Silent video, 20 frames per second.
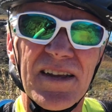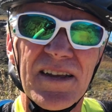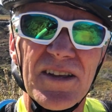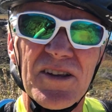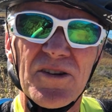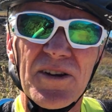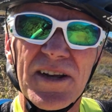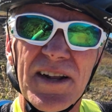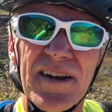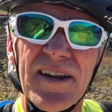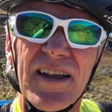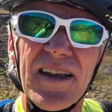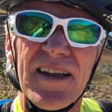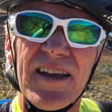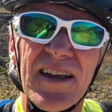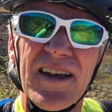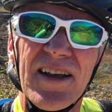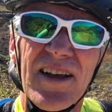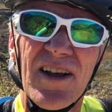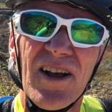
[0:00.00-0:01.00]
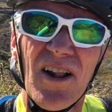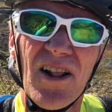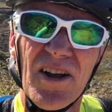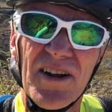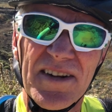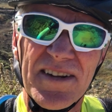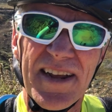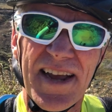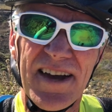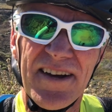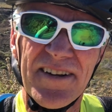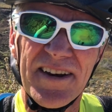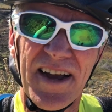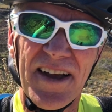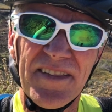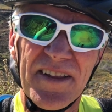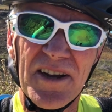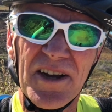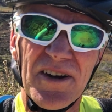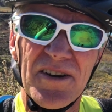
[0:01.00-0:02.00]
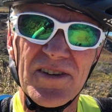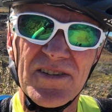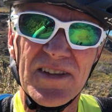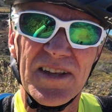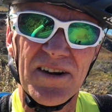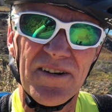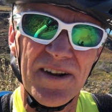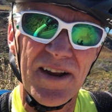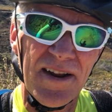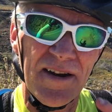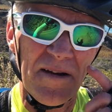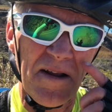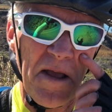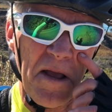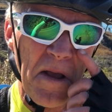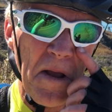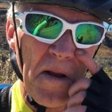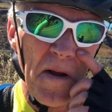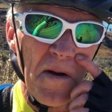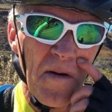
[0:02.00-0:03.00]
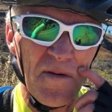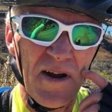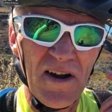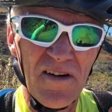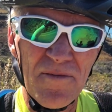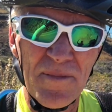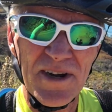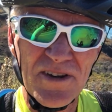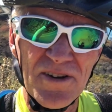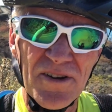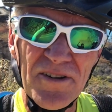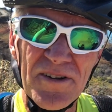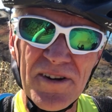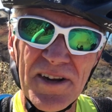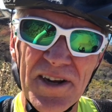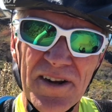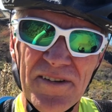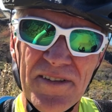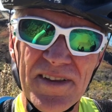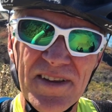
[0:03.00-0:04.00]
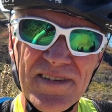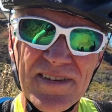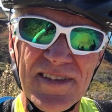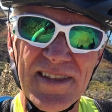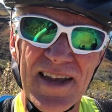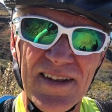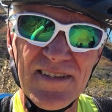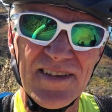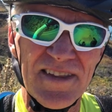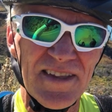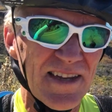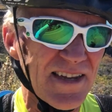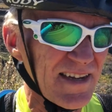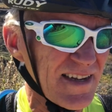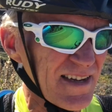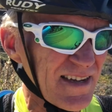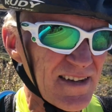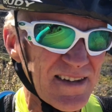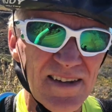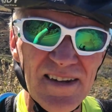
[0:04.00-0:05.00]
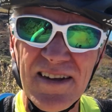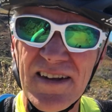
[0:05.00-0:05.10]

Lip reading: You can look down on the coast there, and right over my shoulder here, that's the